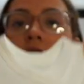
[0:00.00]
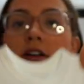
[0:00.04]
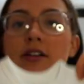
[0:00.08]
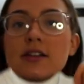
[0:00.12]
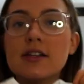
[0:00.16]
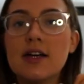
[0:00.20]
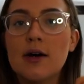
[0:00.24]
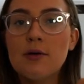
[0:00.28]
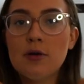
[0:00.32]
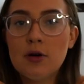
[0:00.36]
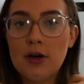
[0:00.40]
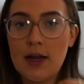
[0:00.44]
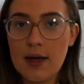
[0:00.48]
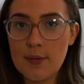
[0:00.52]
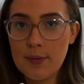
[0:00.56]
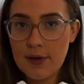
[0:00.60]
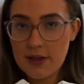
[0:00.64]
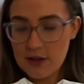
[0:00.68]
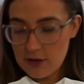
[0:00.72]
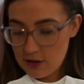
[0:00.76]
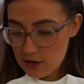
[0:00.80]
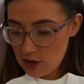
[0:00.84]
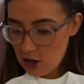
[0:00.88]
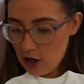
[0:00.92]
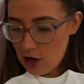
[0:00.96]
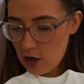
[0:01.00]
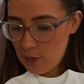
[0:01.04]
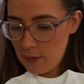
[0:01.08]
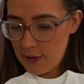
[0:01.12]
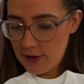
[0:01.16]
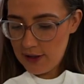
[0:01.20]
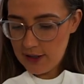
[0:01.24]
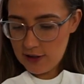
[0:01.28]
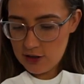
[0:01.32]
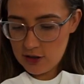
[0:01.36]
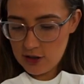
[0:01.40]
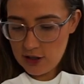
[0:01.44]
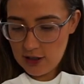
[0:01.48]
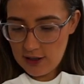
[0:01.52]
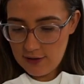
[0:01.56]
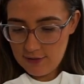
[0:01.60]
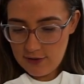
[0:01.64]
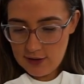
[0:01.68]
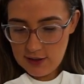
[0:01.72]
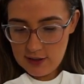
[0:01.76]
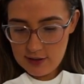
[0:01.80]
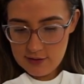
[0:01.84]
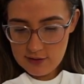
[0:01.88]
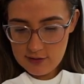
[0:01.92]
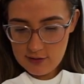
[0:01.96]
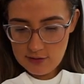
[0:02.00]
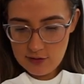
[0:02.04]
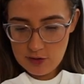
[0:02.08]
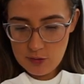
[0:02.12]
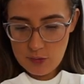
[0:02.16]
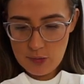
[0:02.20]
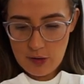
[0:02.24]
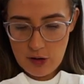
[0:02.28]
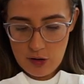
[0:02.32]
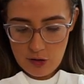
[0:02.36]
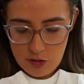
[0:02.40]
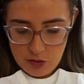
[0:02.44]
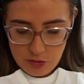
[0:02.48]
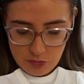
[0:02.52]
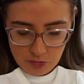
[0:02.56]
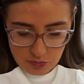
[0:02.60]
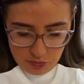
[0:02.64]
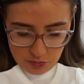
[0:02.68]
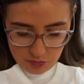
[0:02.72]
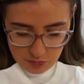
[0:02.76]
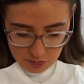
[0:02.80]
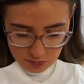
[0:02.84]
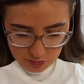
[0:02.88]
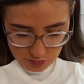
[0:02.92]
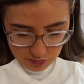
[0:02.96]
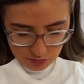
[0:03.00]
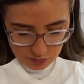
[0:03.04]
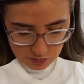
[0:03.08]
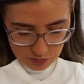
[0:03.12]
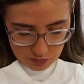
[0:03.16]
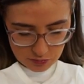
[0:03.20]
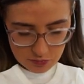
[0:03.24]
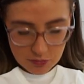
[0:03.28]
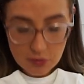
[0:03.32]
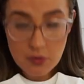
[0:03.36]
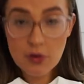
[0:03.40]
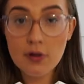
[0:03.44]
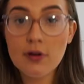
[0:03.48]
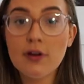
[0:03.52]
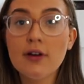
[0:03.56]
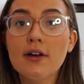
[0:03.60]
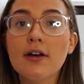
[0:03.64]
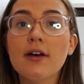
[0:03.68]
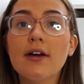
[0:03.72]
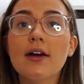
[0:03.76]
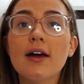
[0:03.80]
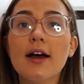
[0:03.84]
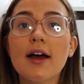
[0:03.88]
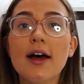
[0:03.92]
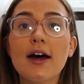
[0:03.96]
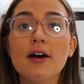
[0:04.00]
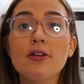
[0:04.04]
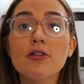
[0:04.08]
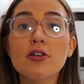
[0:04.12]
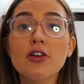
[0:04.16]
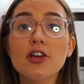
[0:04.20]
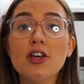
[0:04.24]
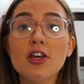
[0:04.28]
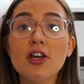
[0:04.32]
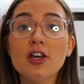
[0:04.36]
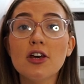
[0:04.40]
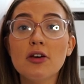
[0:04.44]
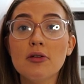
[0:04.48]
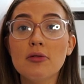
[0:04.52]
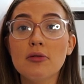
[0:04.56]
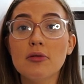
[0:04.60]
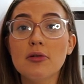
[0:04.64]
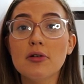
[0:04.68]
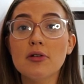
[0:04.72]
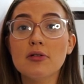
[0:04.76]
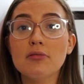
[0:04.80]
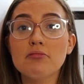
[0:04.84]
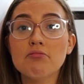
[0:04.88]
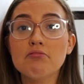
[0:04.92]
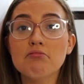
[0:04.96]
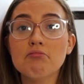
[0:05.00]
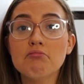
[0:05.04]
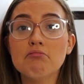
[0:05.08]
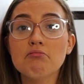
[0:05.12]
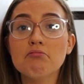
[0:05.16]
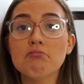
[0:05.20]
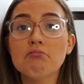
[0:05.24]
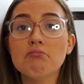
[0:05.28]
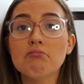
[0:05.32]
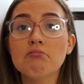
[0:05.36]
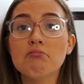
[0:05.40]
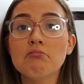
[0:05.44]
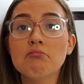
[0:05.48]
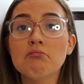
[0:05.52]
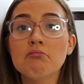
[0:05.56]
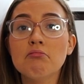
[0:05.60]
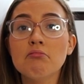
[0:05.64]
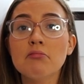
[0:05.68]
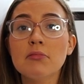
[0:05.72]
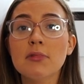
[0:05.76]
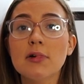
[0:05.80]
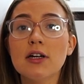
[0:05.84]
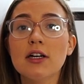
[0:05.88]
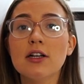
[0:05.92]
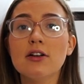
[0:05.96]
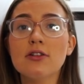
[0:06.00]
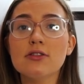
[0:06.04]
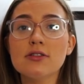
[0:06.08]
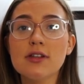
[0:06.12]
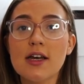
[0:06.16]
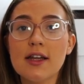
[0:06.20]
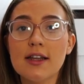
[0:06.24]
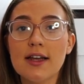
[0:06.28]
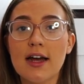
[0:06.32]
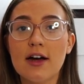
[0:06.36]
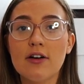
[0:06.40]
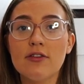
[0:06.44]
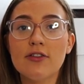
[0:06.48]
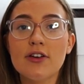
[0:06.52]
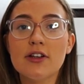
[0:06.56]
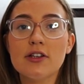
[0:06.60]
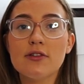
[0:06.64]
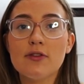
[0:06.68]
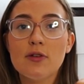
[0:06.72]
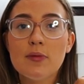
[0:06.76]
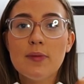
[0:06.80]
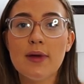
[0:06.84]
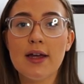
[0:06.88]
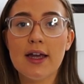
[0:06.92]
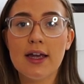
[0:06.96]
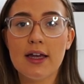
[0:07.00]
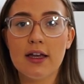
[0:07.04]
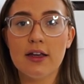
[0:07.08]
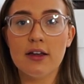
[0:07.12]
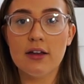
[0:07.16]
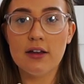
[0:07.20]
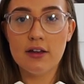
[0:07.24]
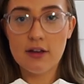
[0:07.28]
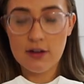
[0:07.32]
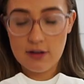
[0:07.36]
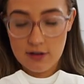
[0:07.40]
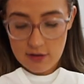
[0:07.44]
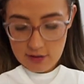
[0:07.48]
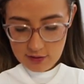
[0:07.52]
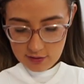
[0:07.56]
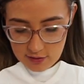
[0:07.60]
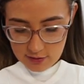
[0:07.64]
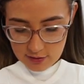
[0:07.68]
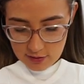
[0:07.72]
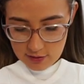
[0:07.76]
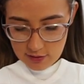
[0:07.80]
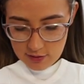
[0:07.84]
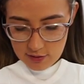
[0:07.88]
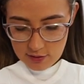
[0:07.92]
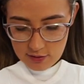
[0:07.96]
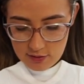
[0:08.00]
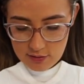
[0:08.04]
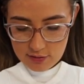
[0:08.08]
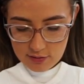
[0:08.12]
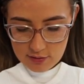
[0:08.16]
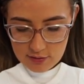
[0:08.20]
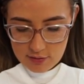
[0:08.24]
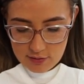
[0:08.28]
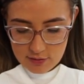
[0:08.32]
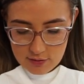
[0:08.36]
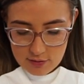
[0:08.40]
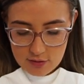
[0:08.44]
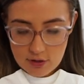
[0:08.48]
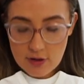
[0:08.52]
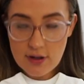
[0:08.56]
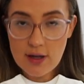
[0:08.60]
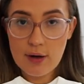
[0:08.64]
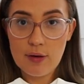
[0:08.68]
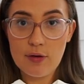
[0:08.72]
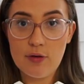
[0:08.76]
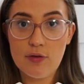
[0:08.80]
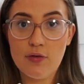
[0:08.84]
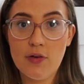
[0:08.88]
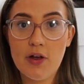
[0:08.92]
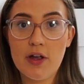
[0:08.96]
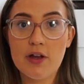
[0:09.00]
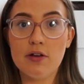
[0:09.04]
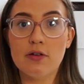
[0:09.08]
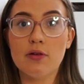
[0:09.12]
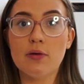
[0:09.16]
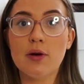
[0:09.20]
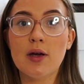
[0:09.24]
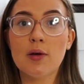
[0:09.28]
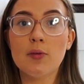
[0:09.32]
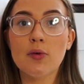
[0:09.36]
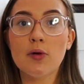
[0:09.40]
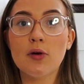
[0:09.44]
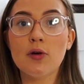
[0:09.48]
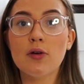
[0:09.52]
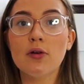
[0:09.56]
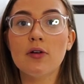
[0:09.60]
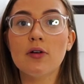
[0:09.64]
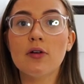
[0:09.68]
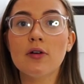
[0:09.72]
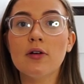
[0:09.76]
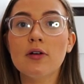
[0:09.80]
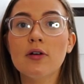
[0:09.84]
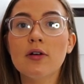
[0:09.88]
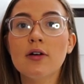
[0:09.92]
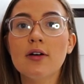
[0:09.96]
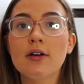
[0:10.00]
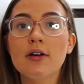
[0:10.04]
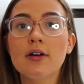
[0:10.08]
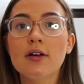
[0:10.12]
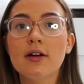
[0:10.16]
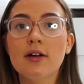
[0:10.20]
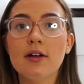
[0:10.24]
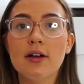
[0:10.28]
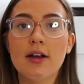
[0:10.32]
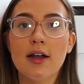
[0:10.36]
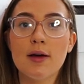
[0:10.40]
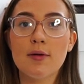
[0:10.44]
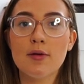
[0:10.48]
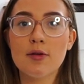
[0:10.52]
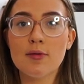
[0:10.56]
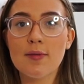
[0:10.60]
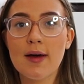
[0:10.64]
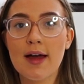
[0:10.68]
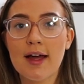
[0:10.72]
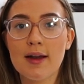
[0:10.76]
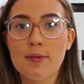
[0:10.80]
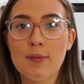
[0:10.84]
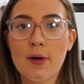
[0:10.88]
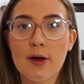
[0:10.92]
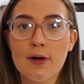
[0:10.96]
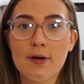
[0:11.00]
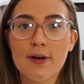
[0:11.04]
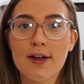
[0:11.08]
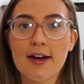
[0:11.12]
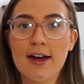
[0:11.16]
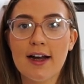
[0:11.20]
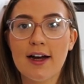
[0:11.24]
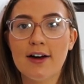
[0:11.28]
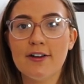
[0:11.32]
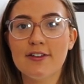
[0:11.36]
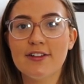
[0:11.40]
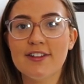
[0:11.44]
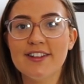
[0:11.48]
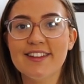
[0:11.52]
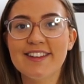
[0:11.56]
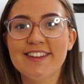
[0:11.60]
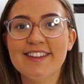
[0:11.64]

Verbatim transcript: So that will like be the top and then she'll have these on the bottom. How cute. It looks like the outfit's for me. Not oh, that would fit into it, but with my head poking out.